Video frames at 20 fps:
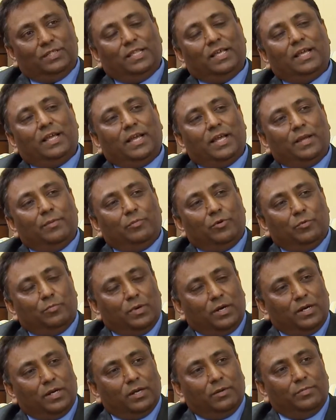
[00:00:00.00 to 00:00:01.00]
They came to
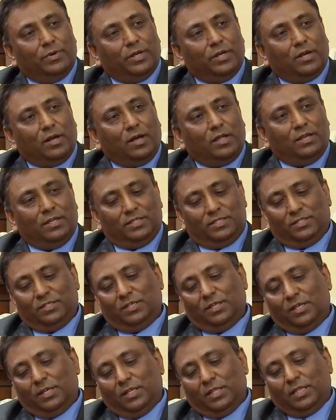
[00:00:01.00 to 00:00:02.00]
Montgomery College,
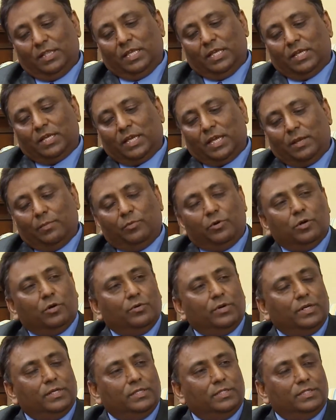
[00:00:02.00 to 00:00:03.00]
they came to
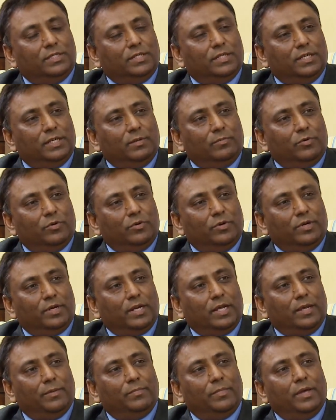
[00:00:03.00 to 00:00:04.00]
our engineering
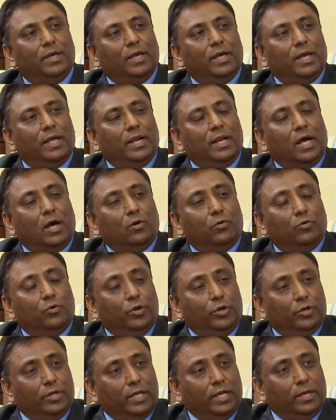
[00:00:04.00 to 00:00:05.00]
program, and now
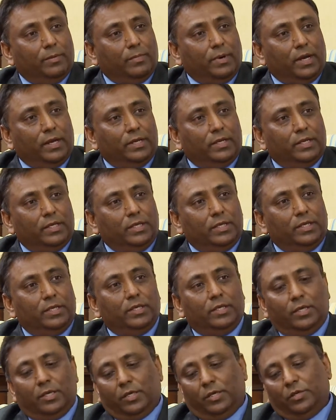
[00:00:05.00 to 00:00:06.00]
going to MIT,
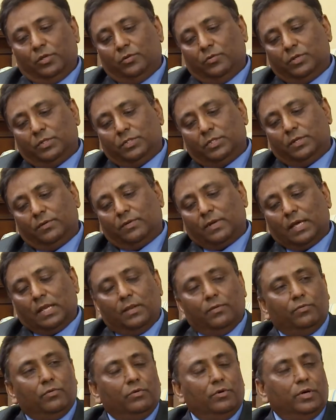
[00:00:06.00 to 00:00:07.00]
University of
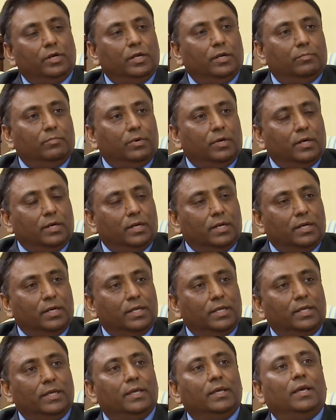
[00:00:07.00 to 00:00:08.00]
California,
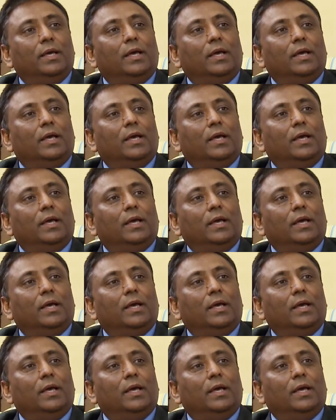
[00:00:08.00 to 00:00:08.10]
Berkeley,